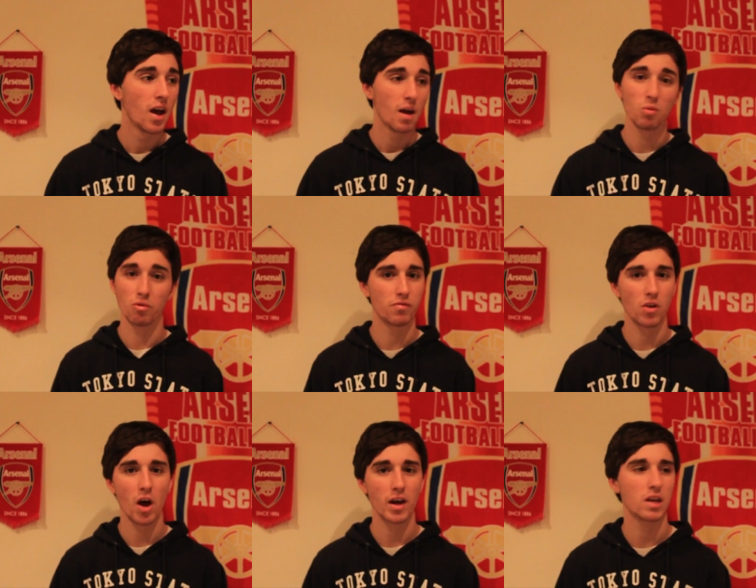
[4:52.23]
And we were
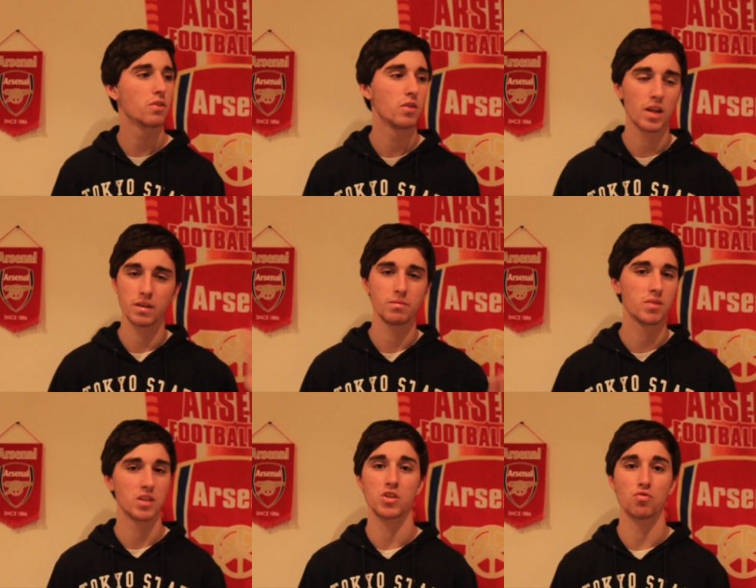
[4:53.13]
flying, and I thought,
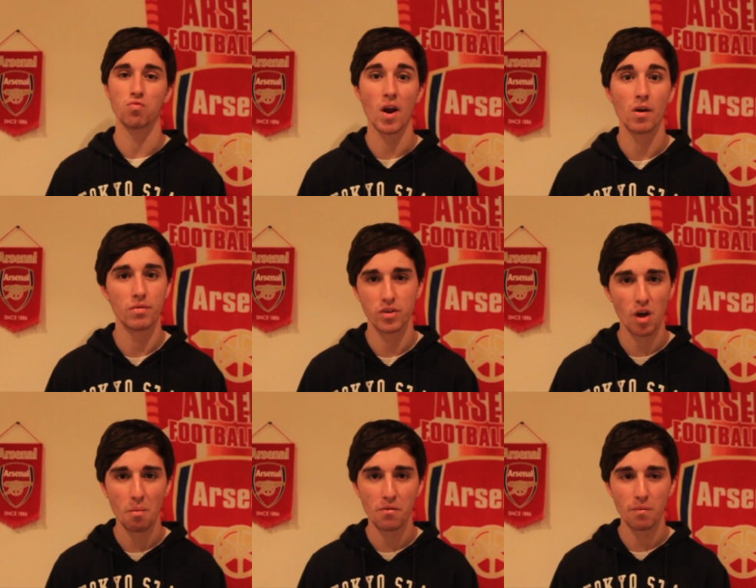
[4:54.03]
let's just run over the
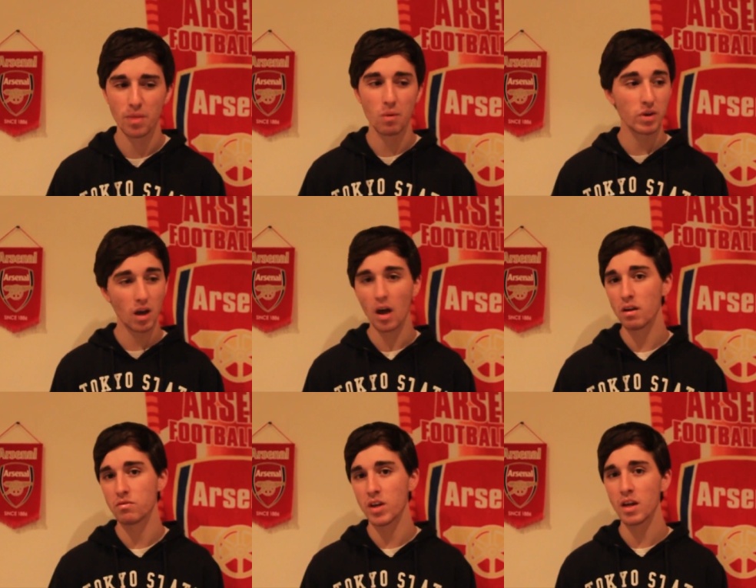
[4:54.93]
top of them, and we kind
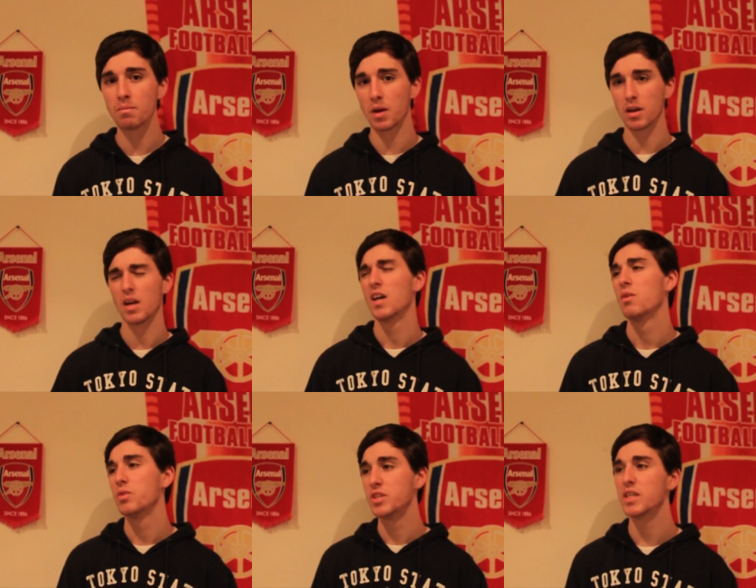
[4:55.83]
of did, but
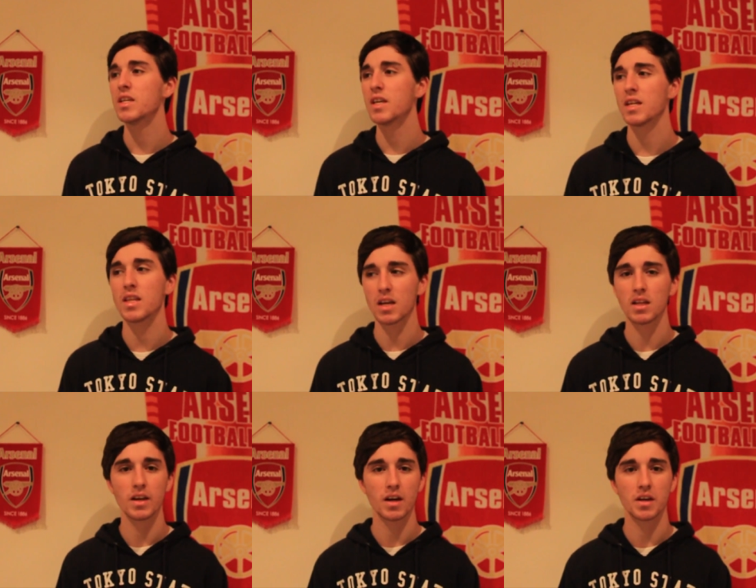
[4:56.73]
we didn't get that
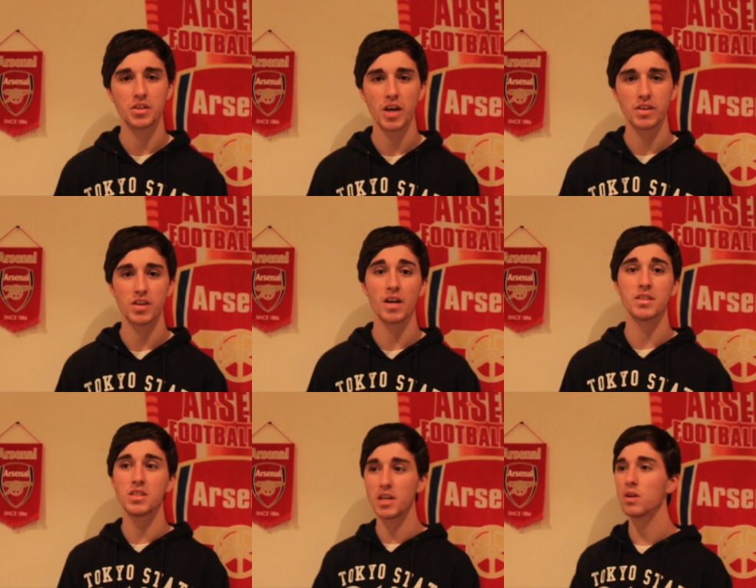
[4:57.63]
clear-cut chance
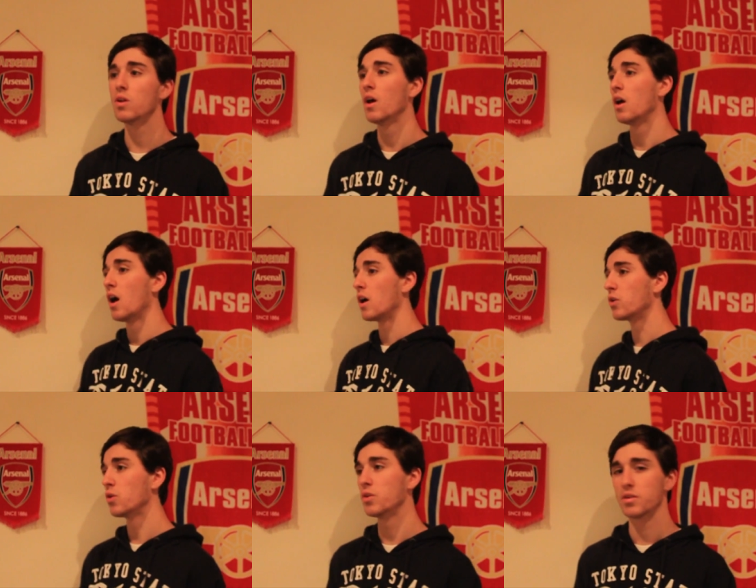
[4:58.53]
until a
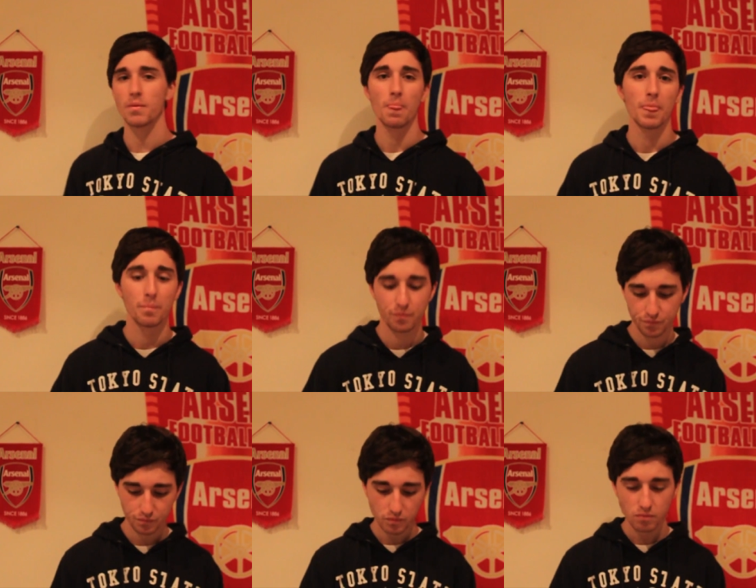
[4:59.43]
good
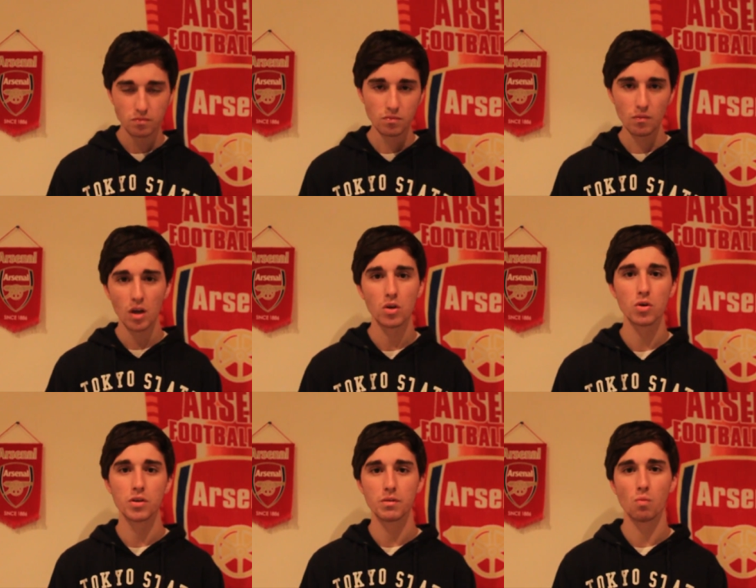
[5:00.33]

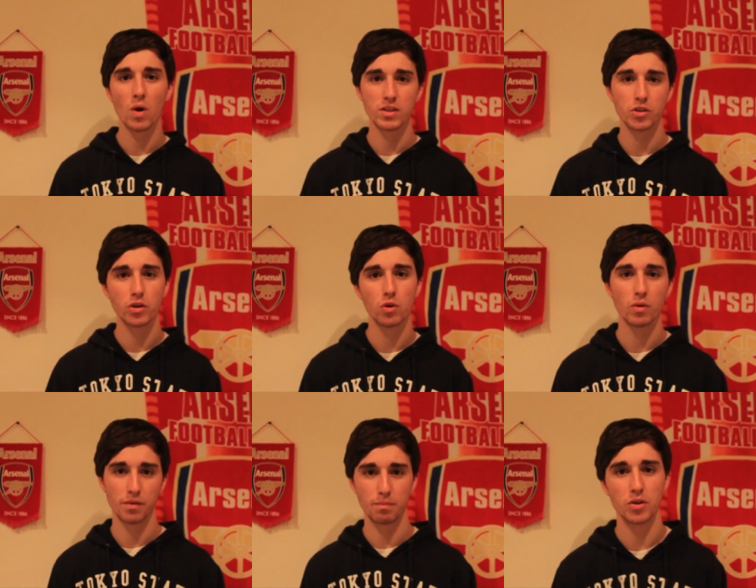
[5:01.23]
good 1-2
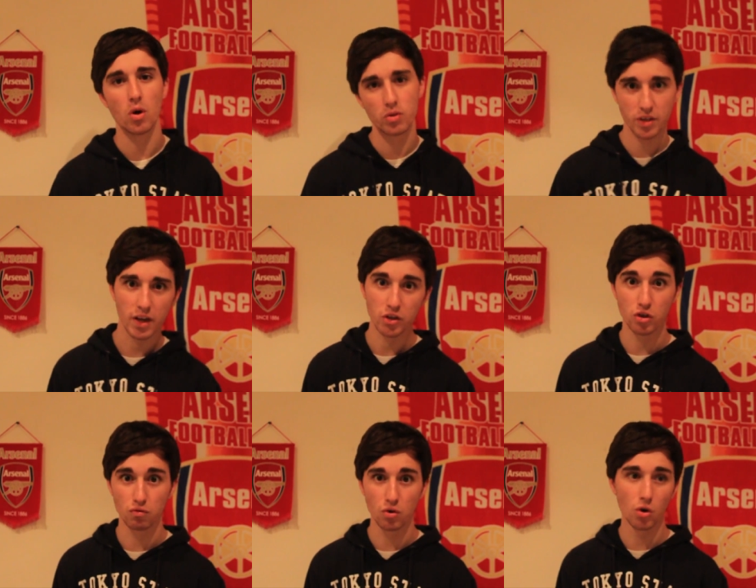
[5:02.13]
with Podolski and
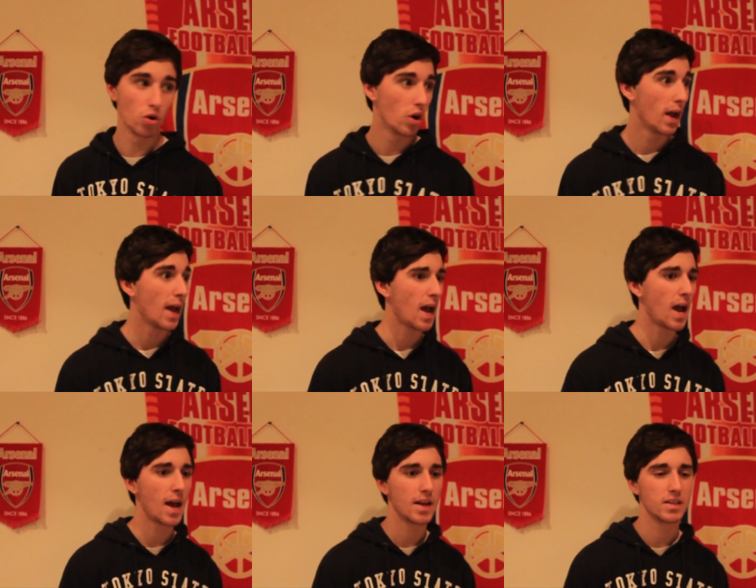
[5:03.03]
Giroud,
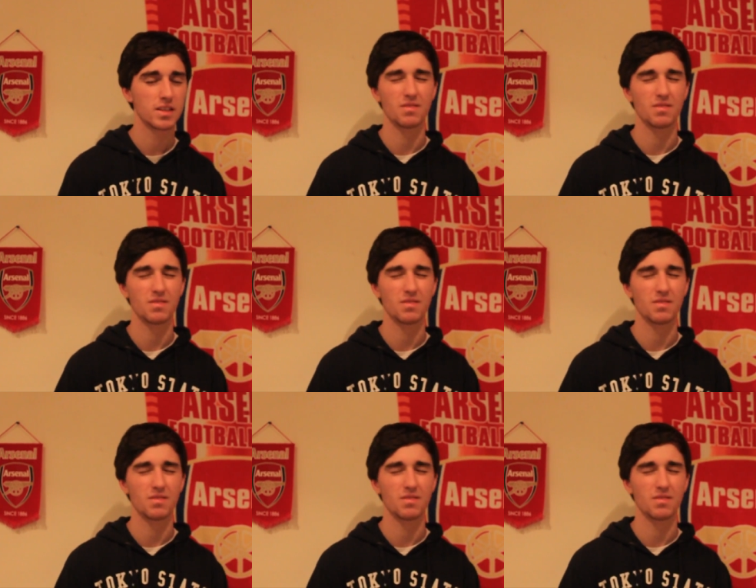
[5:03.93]
and